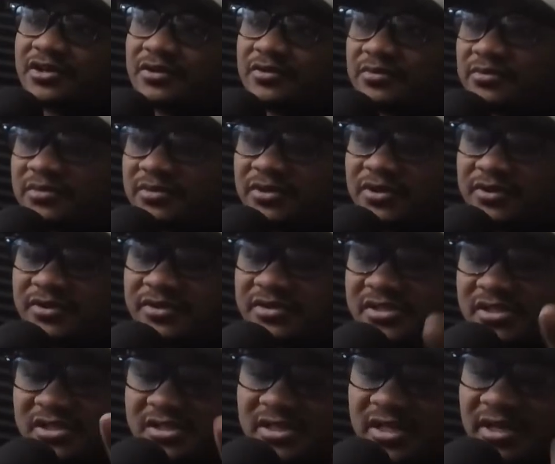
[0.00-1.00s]
It's
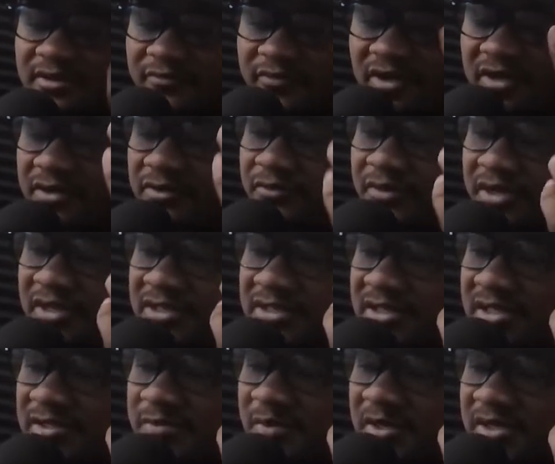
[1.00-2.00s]
just like a fucking reading
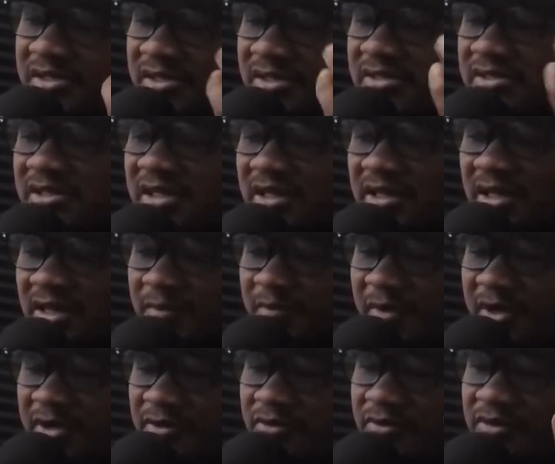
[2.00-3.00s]
test, basically. It's not like a
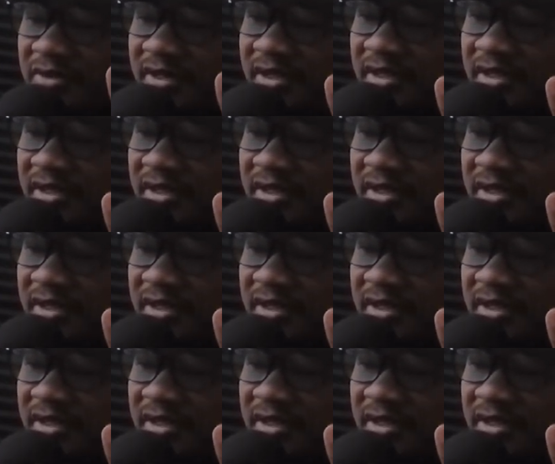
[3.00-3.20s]
medical thing.